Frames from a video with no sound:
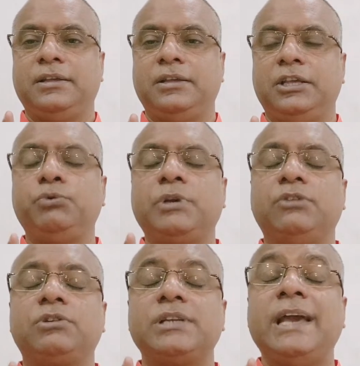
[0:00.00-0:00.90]
You
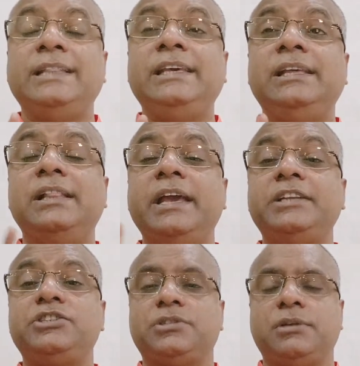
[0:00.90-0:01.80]
cannot
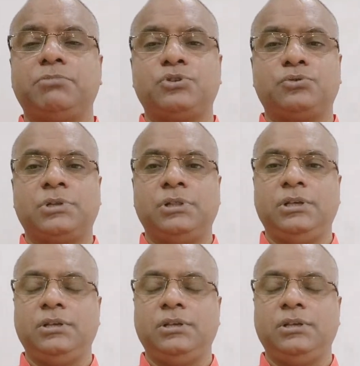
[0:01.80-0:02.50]
annihilate them totally.